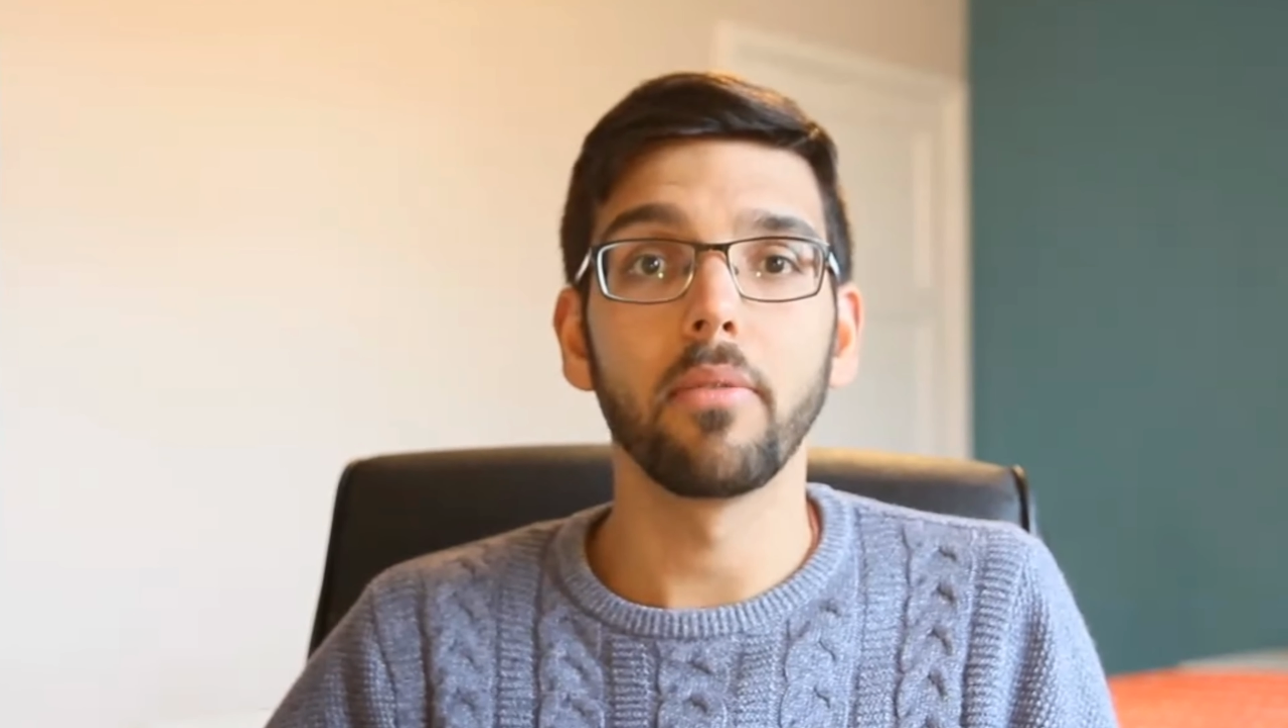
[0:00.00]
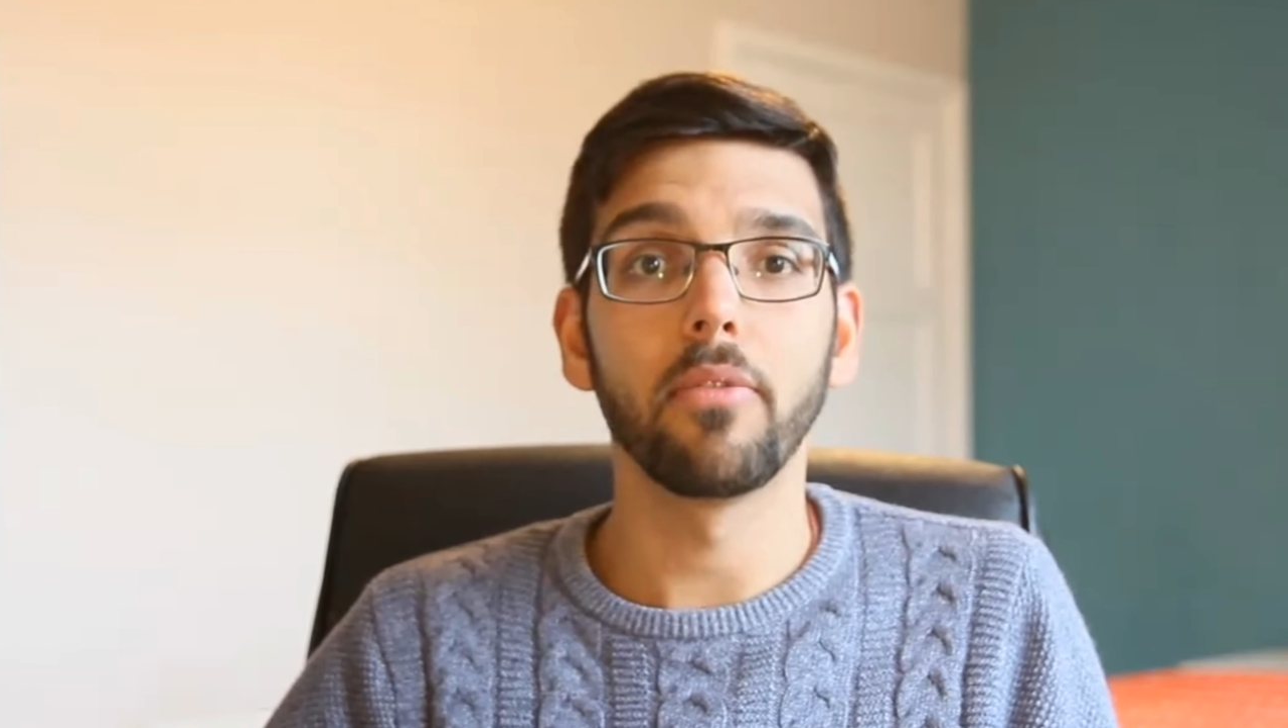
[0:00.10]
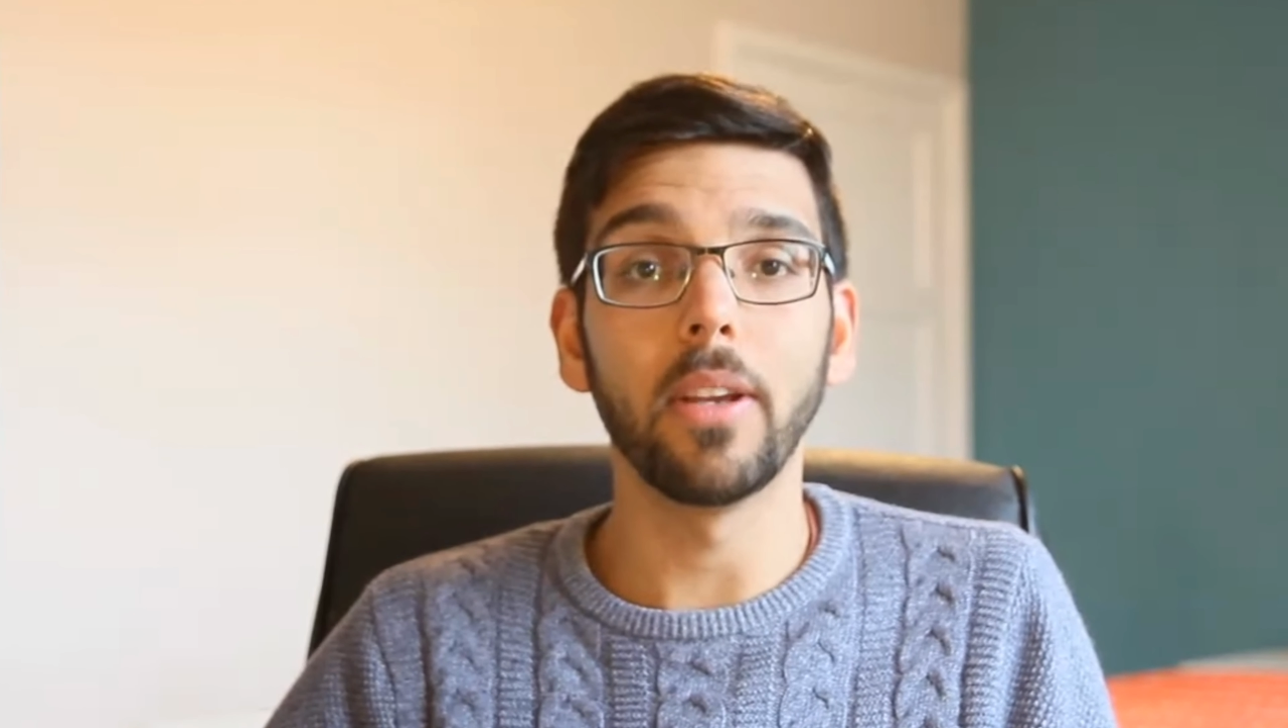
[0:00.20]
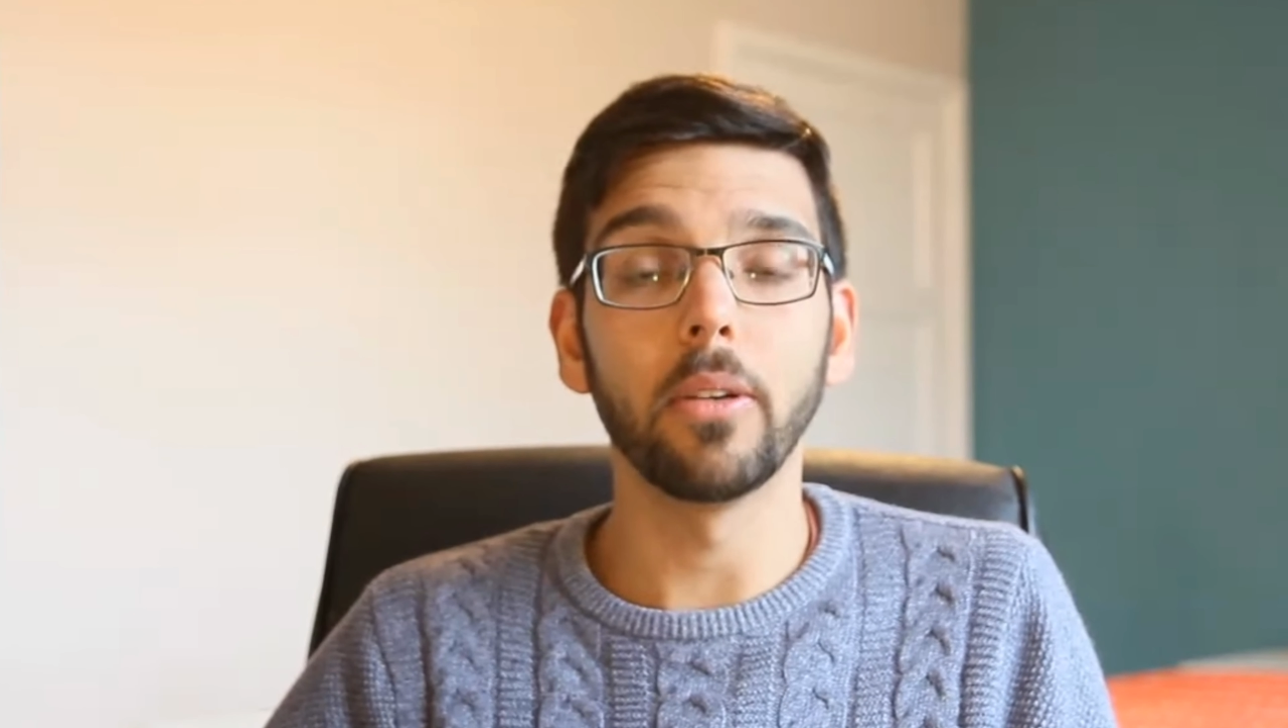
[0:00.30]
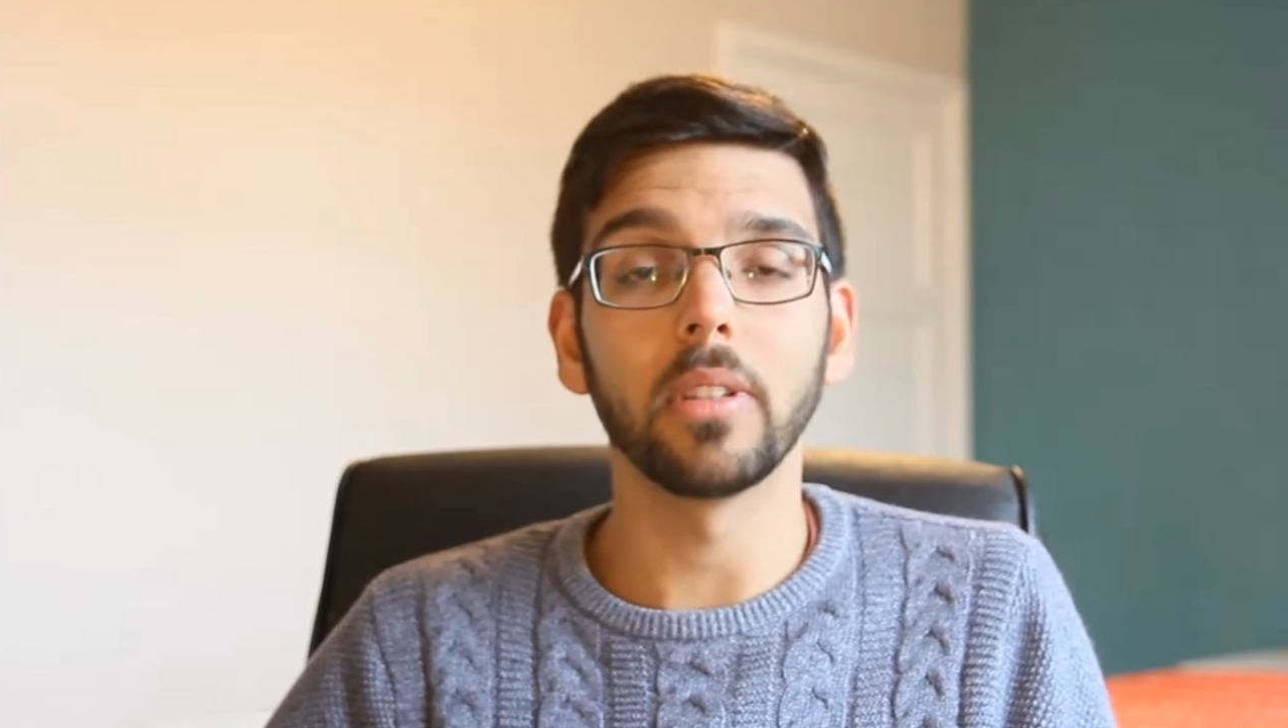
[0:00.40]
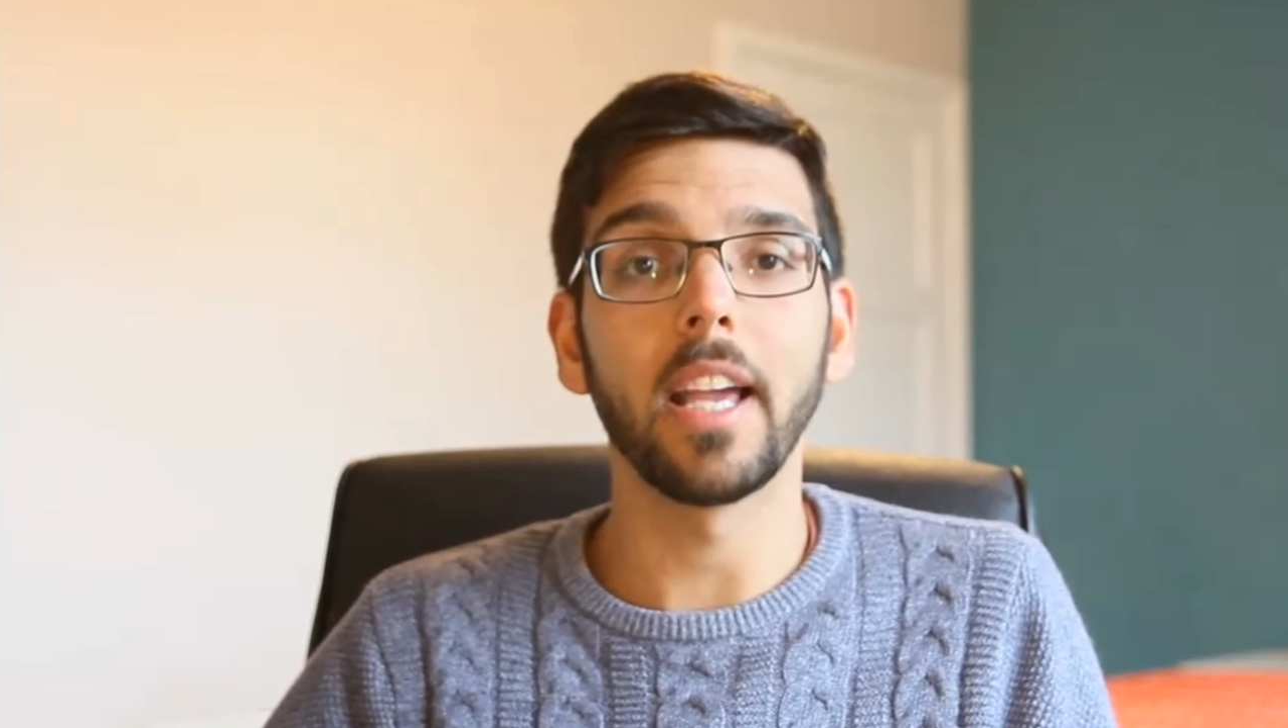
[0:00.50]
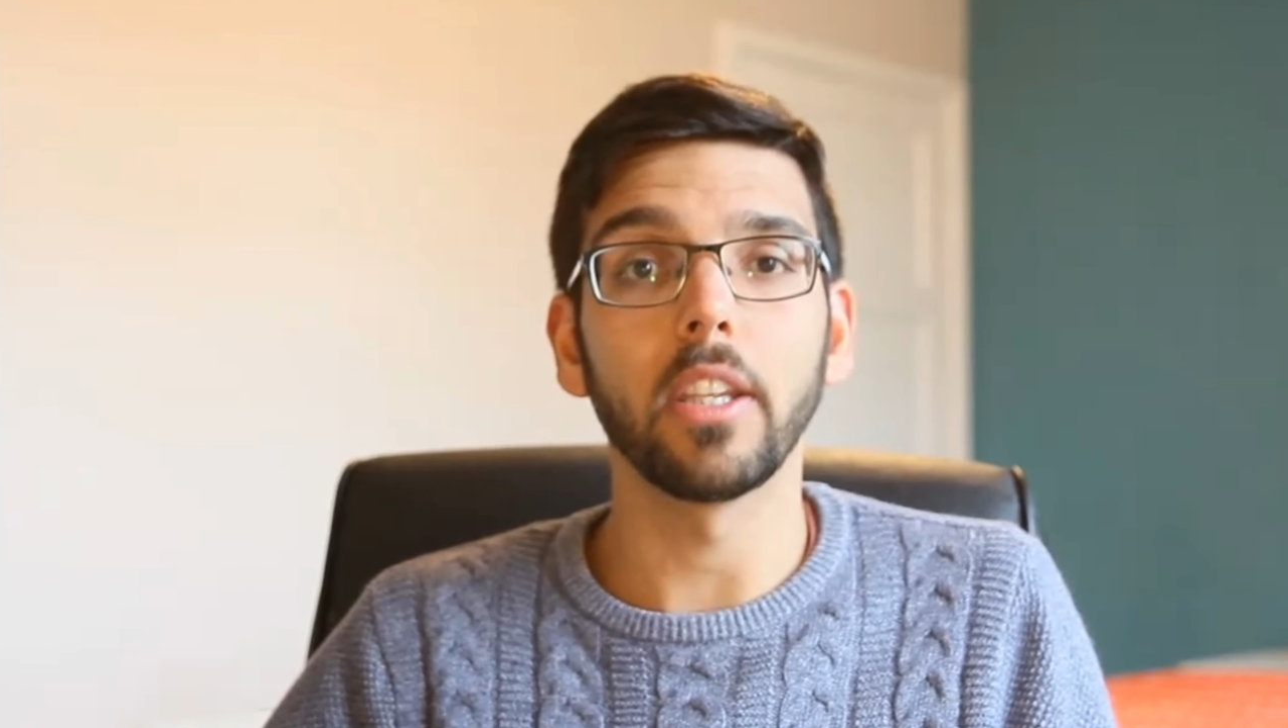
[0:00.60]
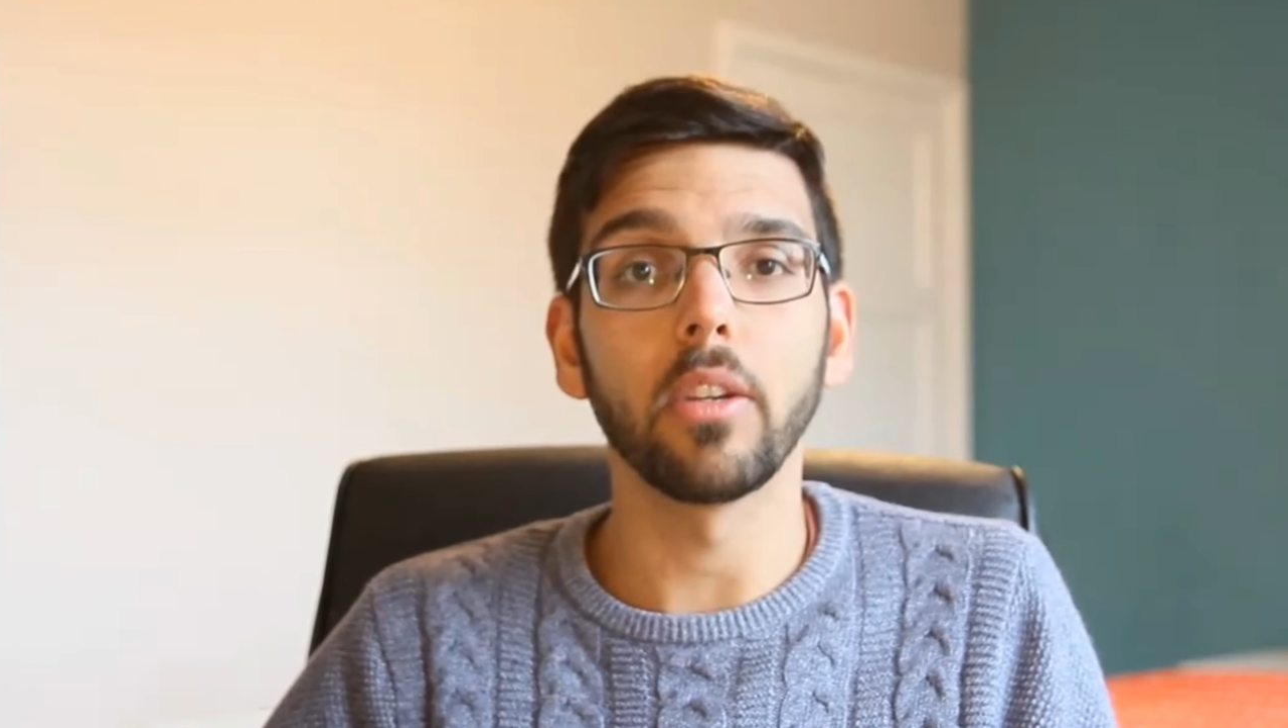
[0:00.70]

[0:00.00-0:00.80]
feel like